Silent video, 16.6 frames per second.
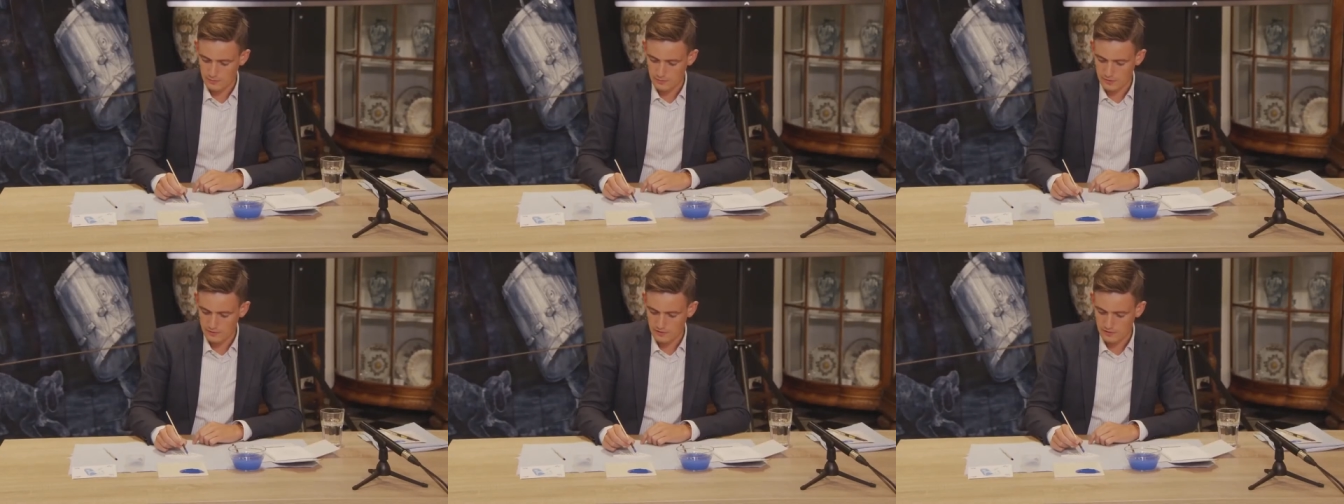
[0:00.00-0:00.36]

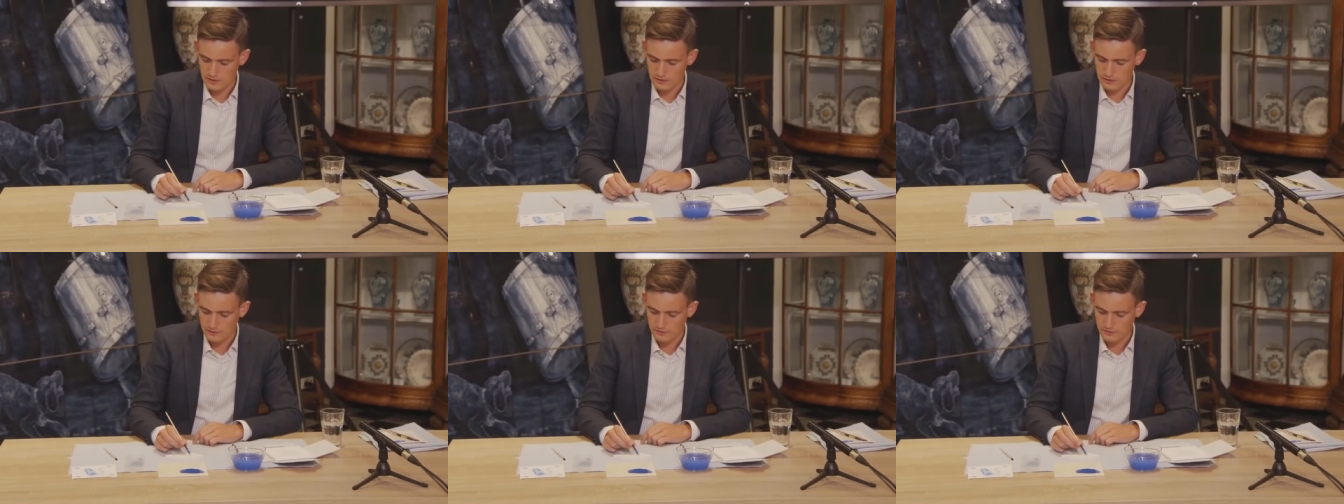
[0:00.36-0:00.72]
it's very
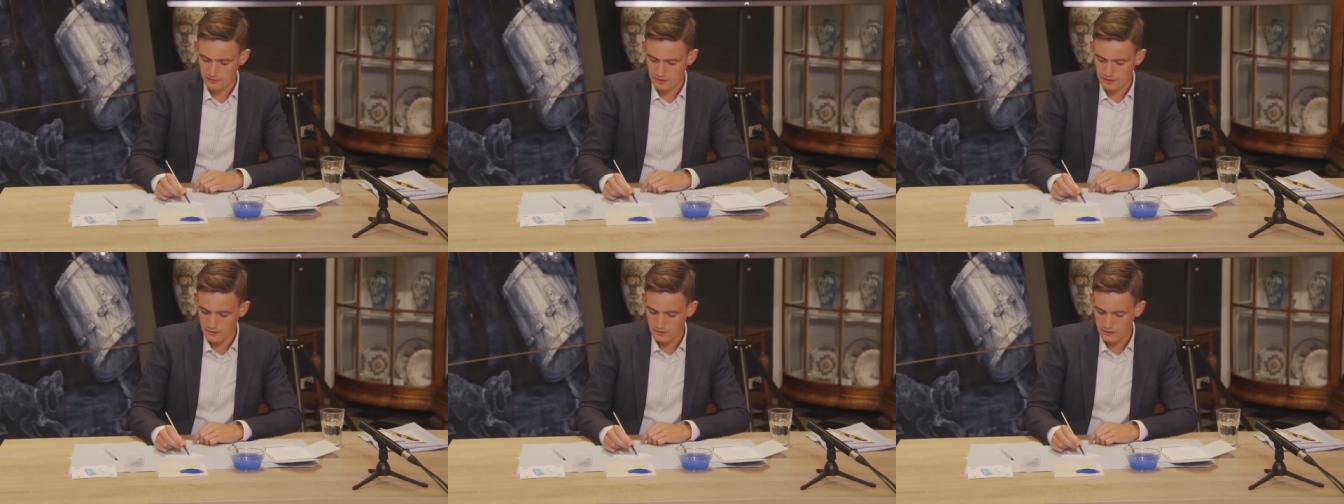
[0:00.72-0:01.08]

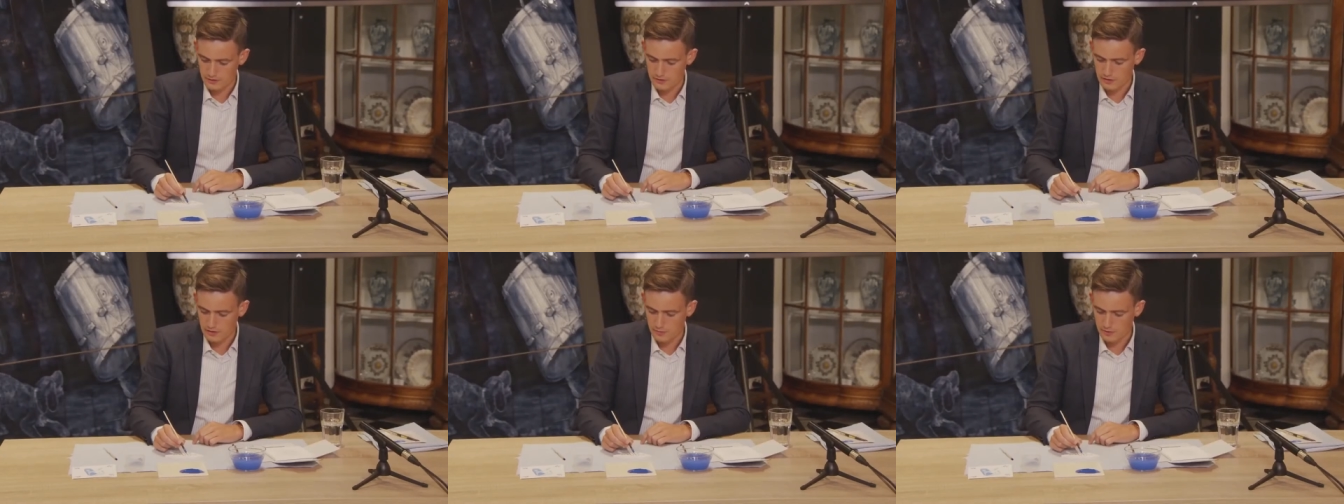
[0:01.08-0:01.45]
different than
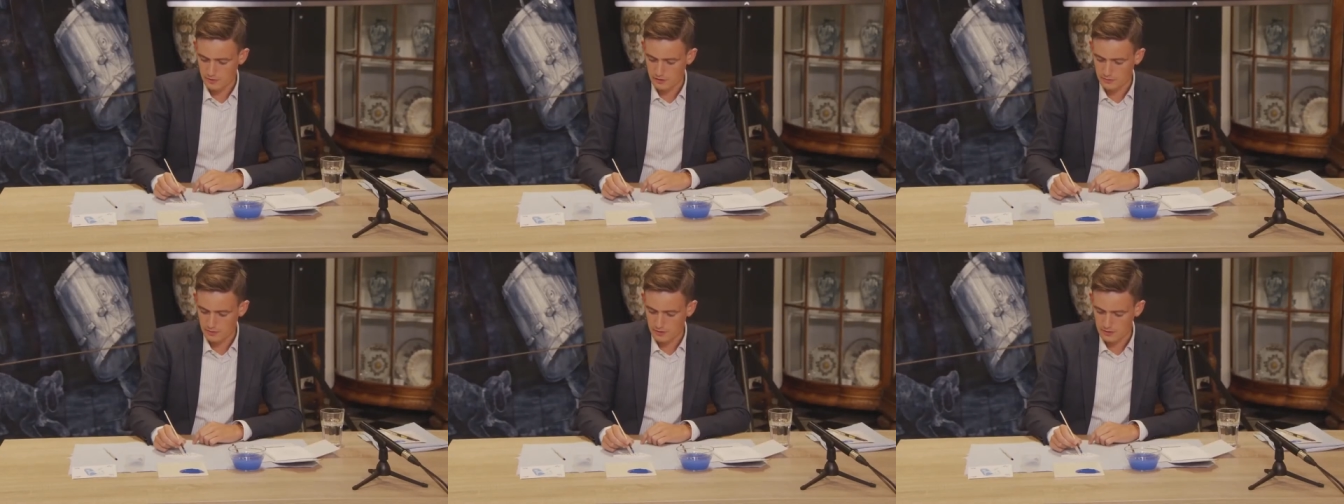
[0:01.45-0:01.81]
using a
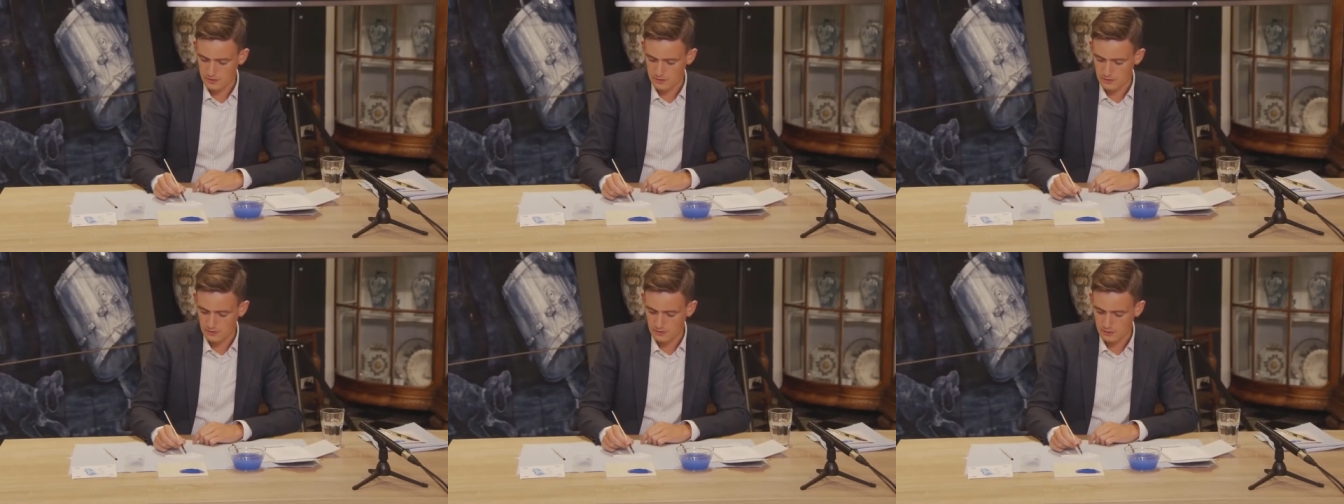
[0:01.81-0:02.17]
pen
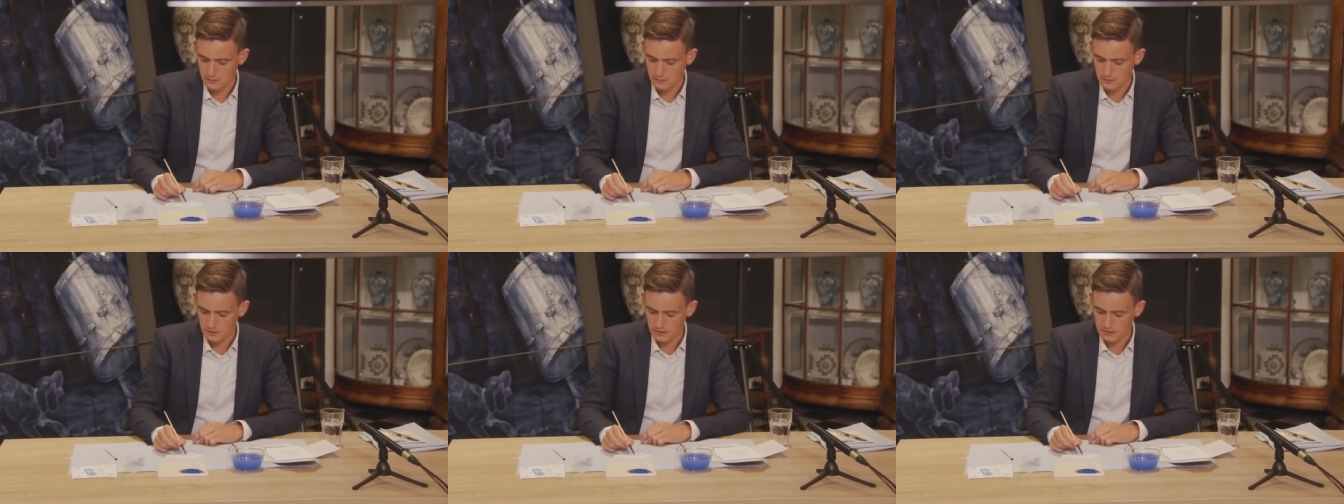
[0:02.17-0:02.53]
because you only
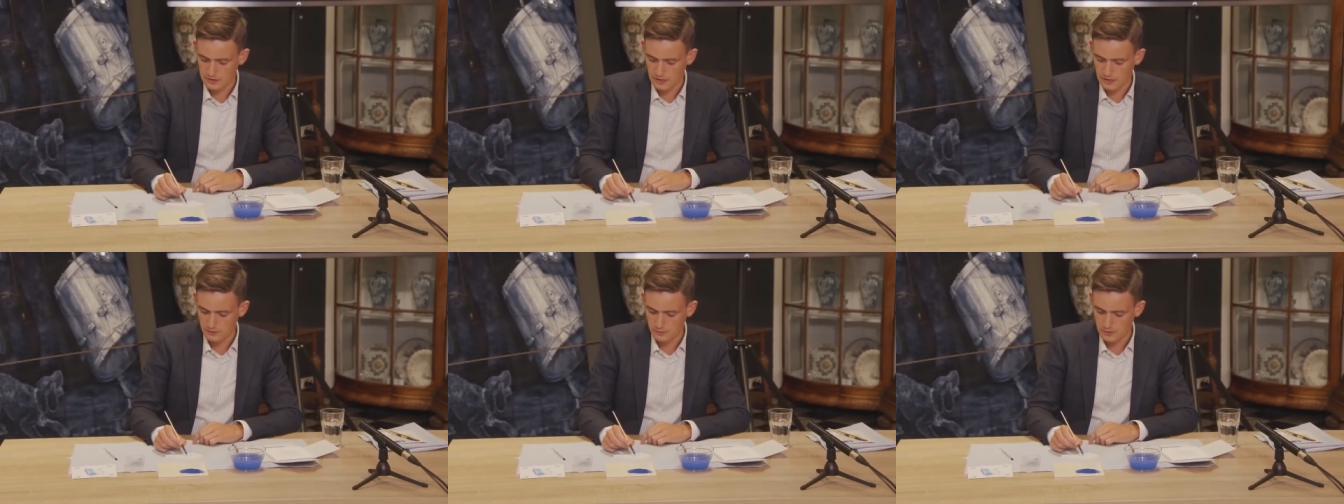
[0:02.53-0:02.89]
pull it
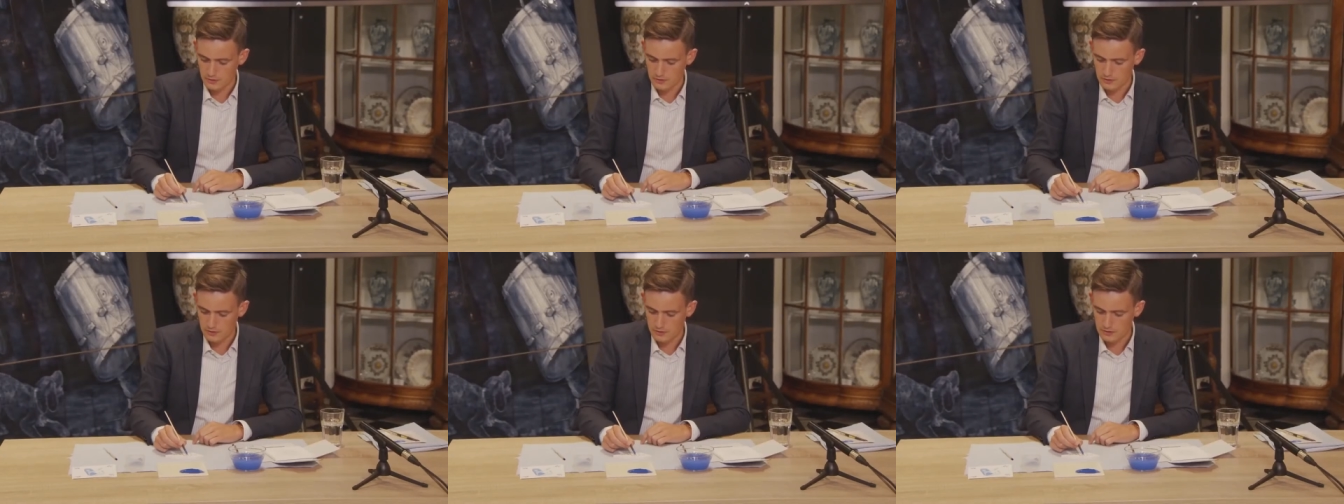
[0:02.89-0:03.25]

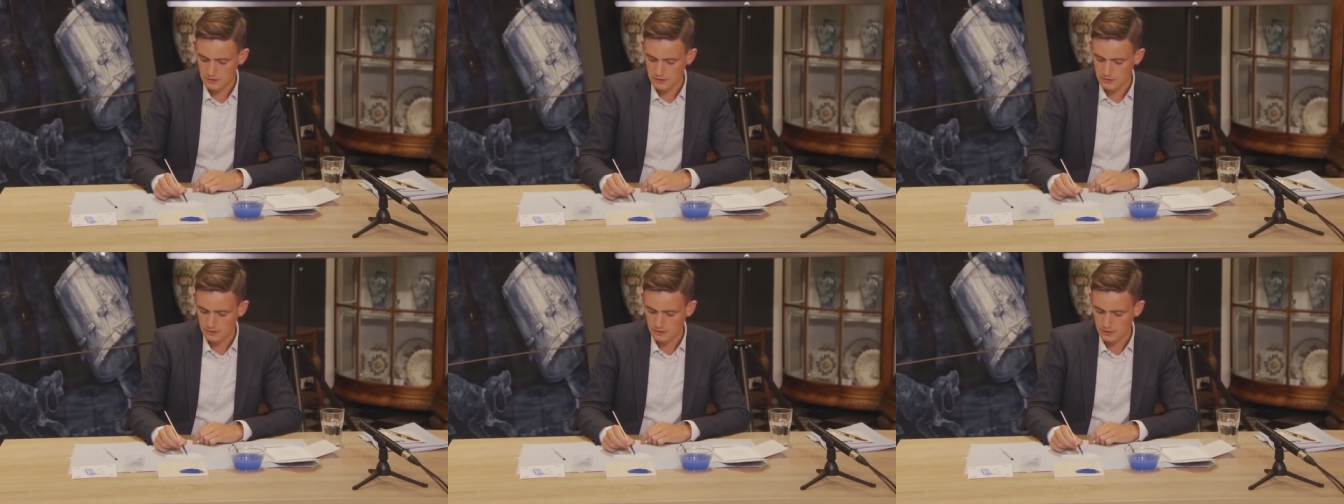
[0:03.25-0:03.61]
downward. So you
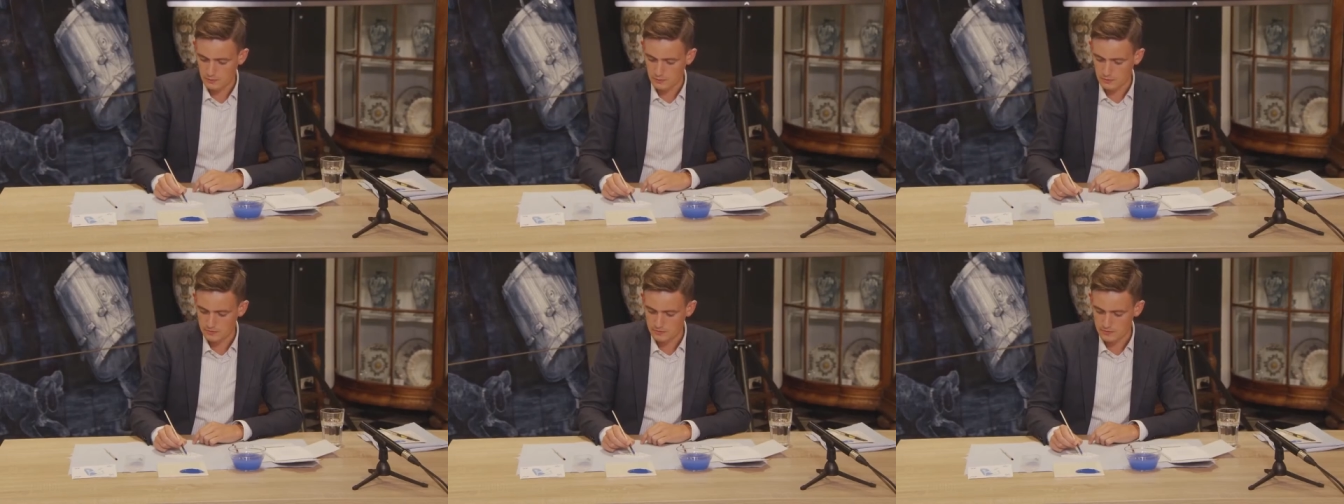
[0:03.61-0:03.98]
need a
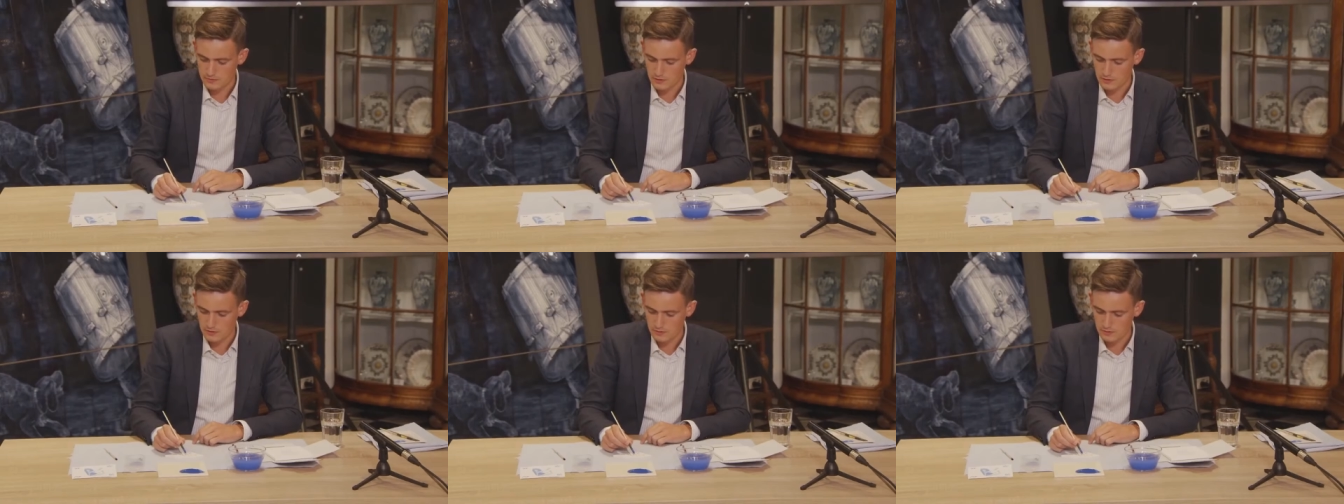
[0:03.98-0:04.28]
couple of strokes